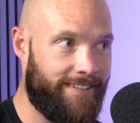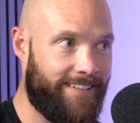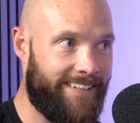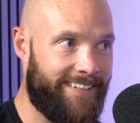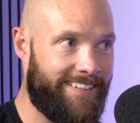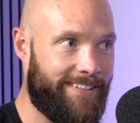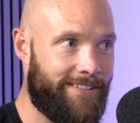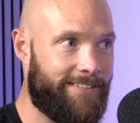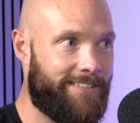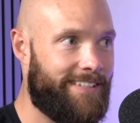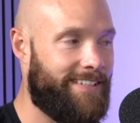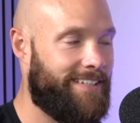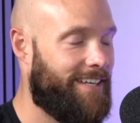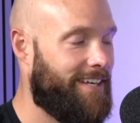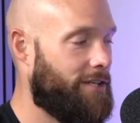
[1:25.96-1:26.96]
You'll
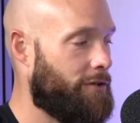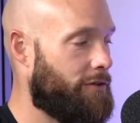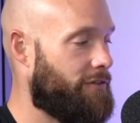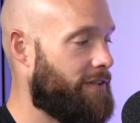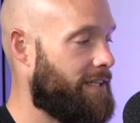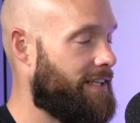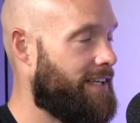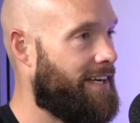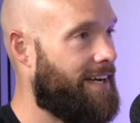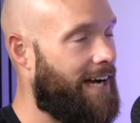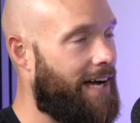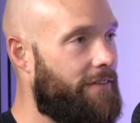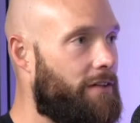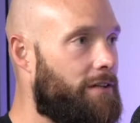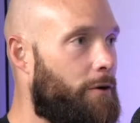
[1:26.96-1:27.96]
see
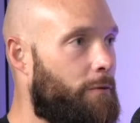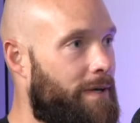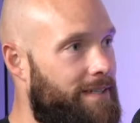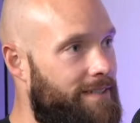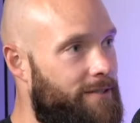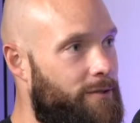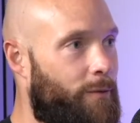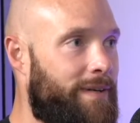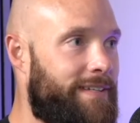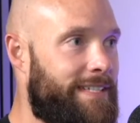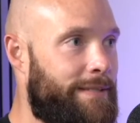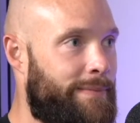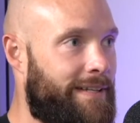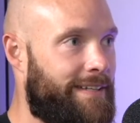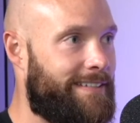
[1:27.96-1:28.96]
on the low end 20
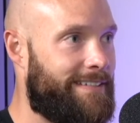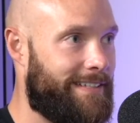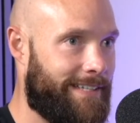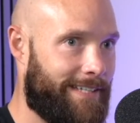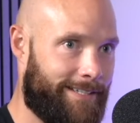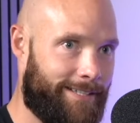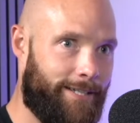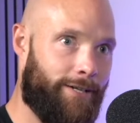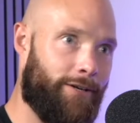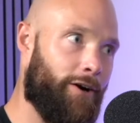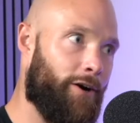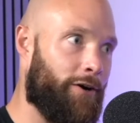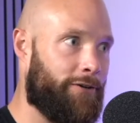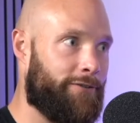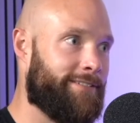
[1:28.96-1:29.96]
billion to like
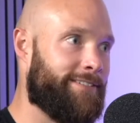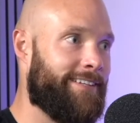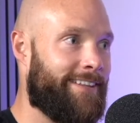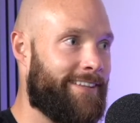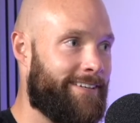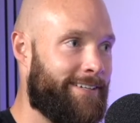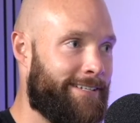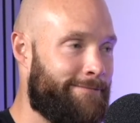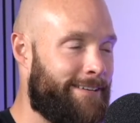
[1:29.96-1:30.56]
130.